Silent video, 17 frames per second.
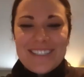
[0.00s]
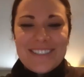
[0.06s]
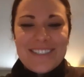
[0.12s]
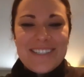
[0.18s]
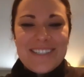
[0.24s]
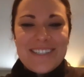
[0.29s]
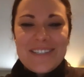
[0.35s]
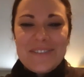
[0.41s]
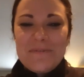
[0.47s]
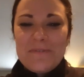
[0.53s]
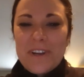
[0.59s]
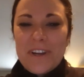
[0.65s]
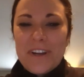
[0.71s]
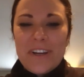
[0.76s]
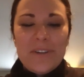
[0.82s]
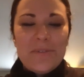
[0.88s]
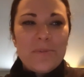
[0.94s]
It's this
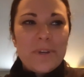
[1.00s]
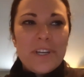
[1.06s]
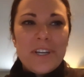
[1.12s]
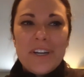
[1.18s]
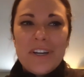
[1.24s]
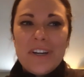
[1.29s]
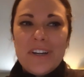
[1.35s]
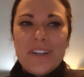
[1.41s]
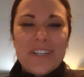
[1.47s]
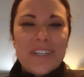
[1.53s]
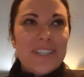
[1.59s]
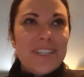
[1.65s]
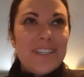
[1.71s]
very weird,